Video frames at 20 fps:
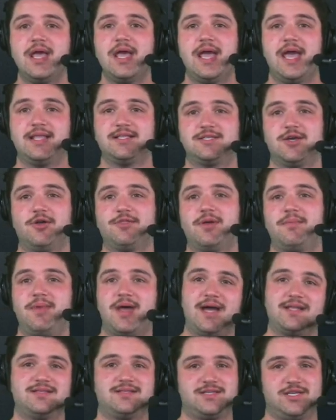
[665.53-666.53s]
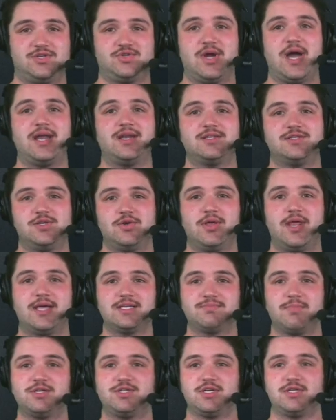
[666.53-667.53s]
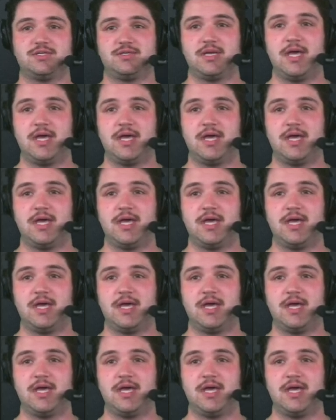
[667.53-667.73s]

and told them not to try to do that as much